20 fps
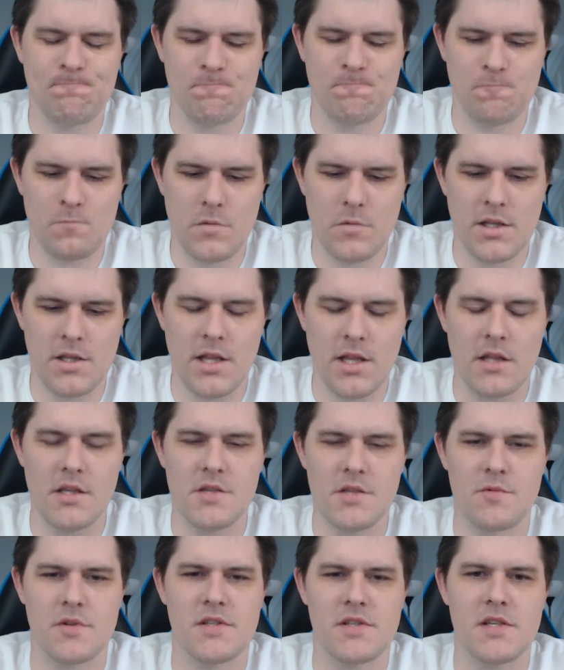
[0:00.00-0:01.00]
Lily's
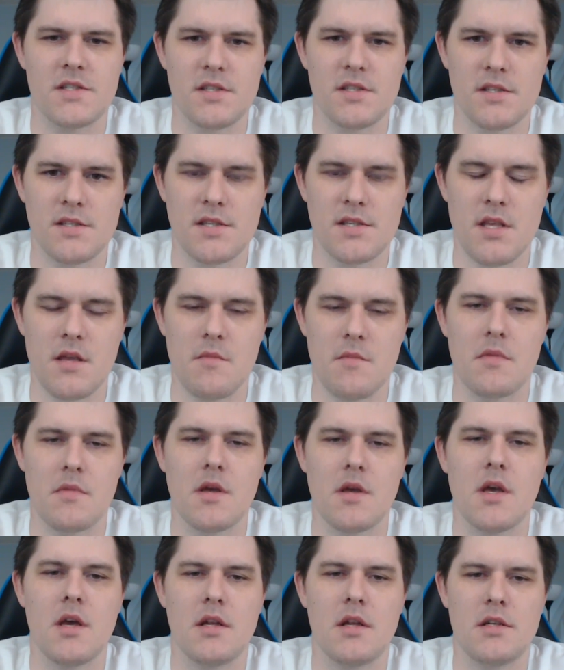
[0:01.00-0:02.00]
resistance theme
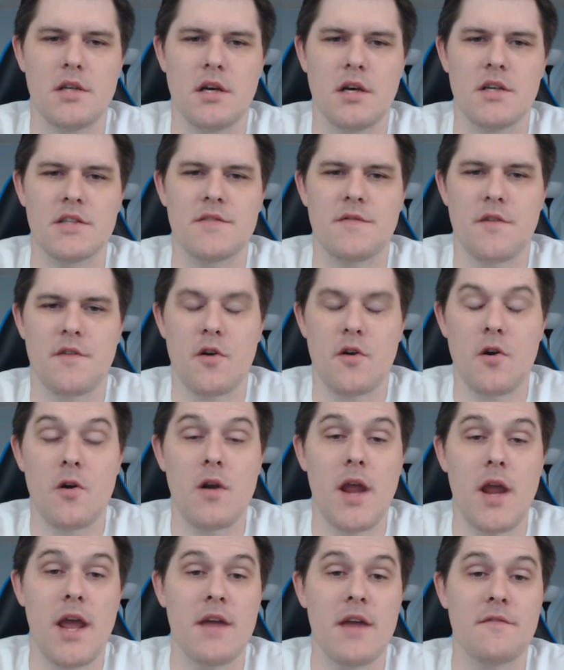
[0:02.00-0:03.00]
does for her
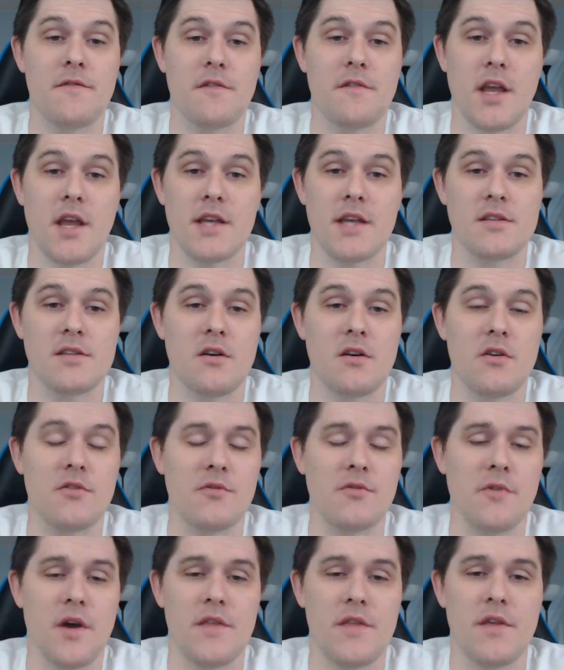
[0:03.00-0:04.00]
and for Gaston, who
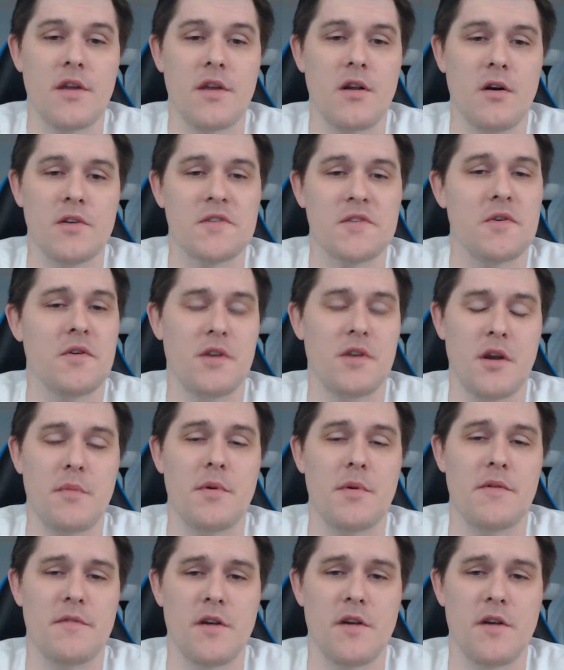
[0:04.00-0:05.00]
I think also ended up in a
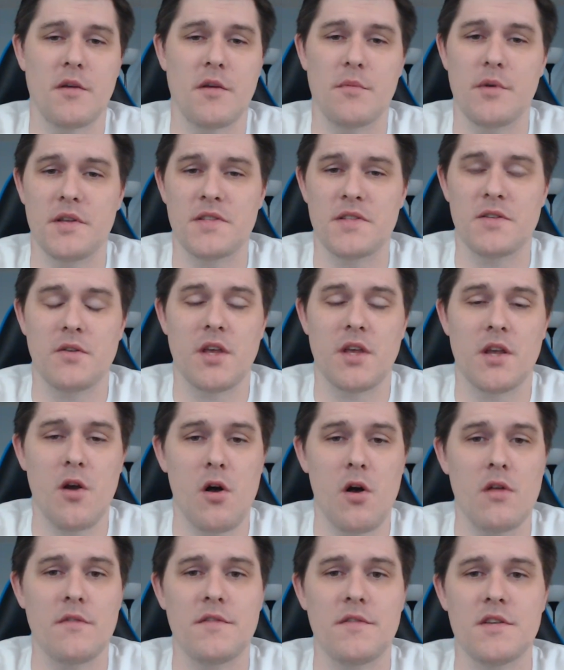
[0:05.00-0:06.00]
very good So like all
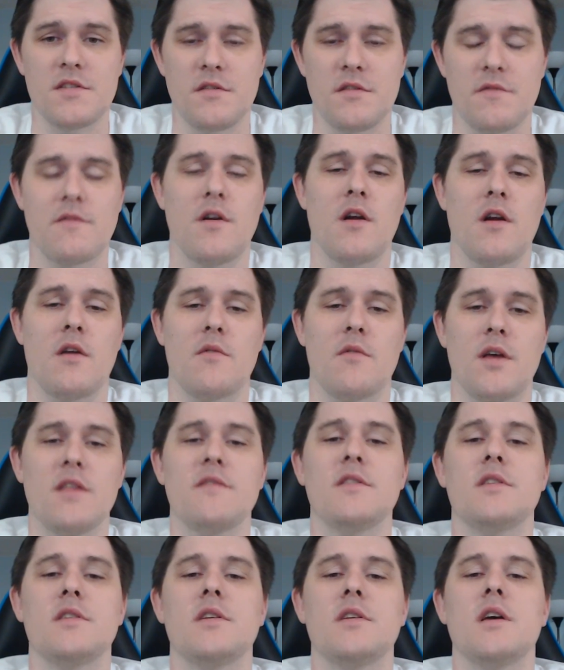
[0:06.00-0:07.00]
of these are
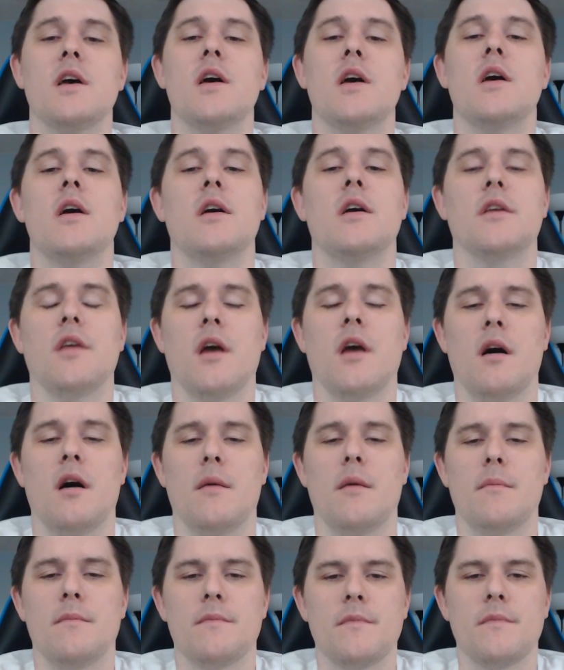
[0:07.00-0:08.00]
relevant.
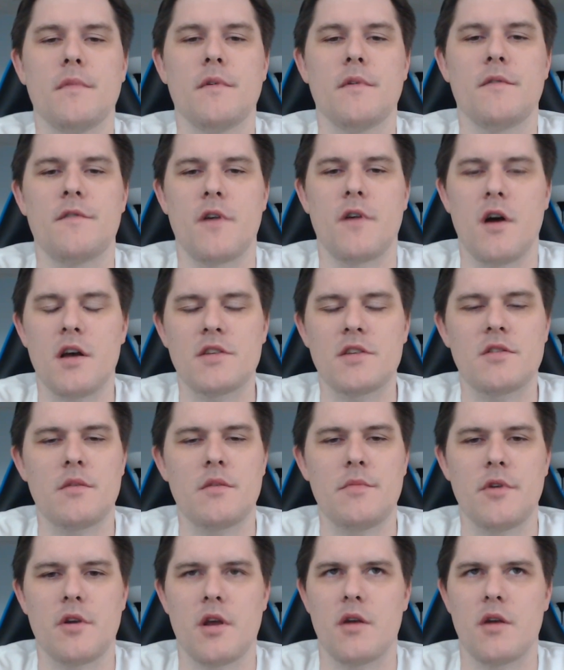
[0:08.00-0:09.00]
For Ostrom, you're
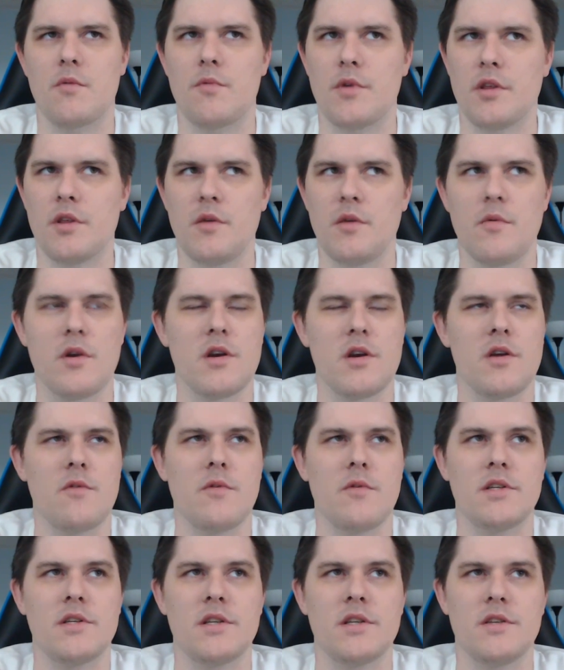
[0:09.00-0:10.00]
going to really want to know
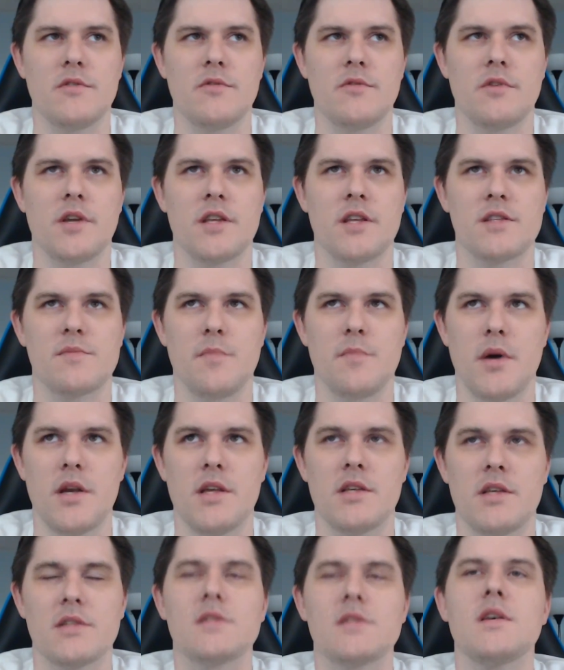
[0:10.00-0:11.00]
what to do against
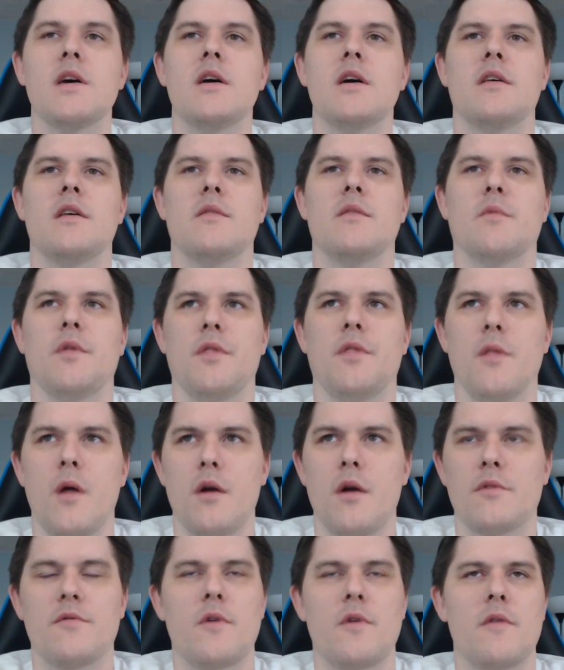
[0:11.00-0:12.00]
bunnies with long
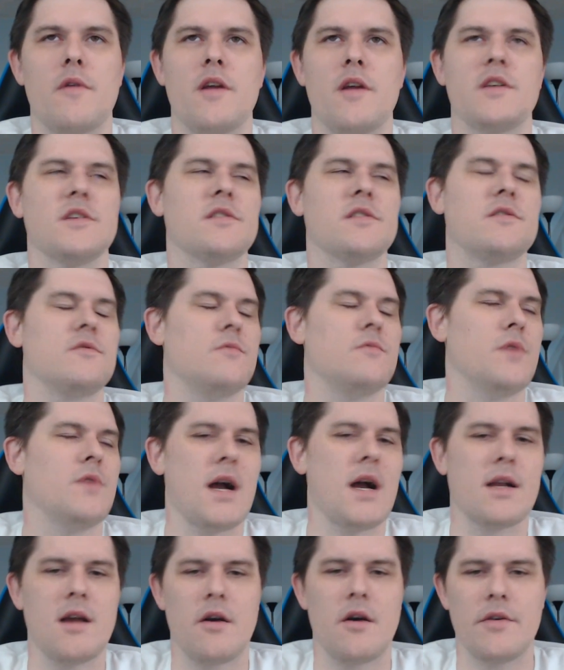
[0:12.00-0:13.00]
threat ranges. Do not
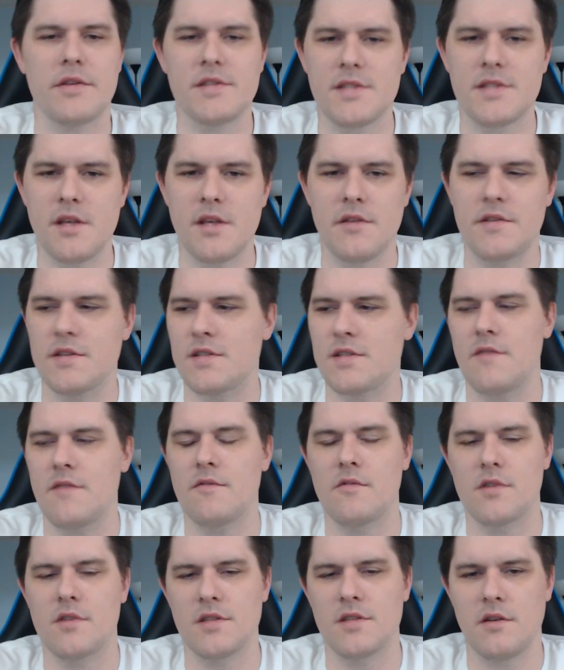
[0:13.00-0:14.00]
count on stealth to save you
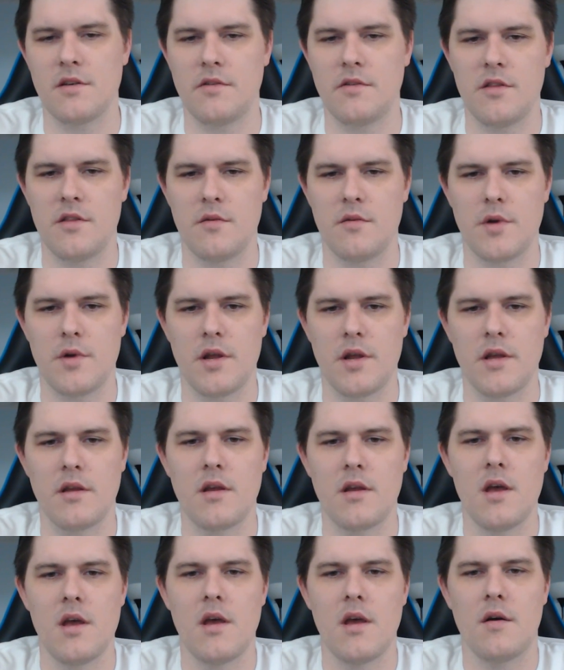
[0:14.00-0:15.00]
because they'll either bring,
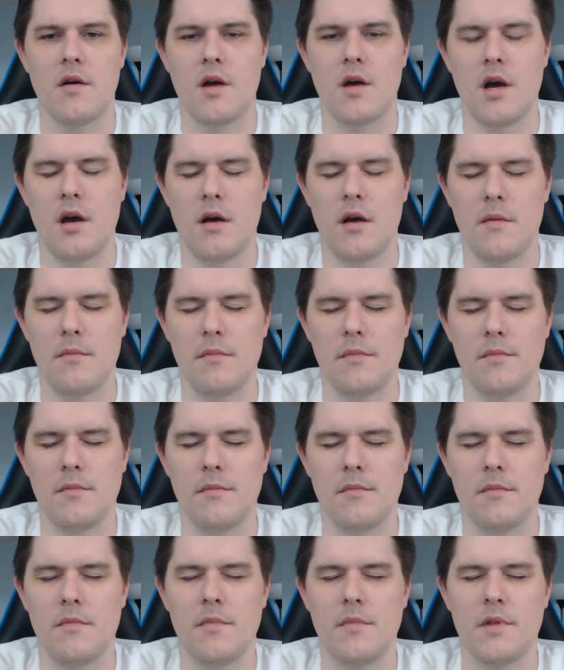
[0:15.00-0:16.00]

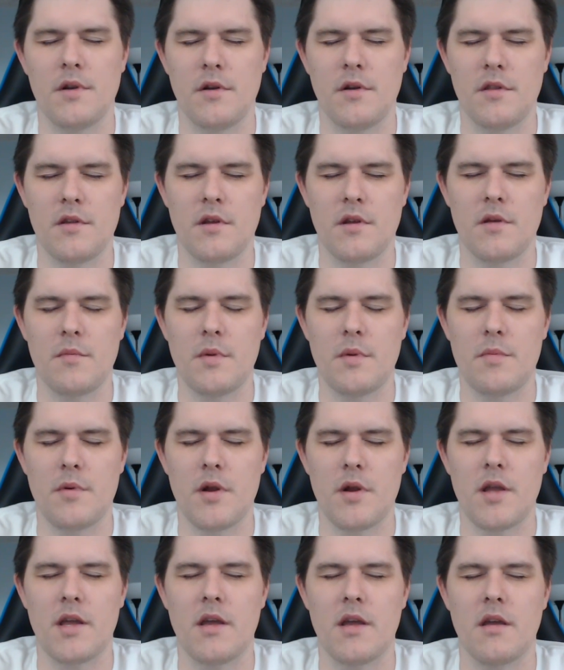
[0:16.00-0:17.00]
they're either going to be
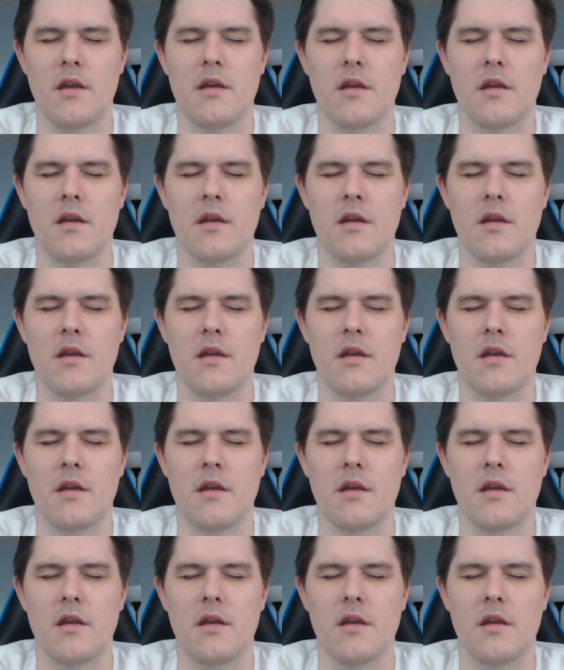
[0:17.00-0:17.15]
bringing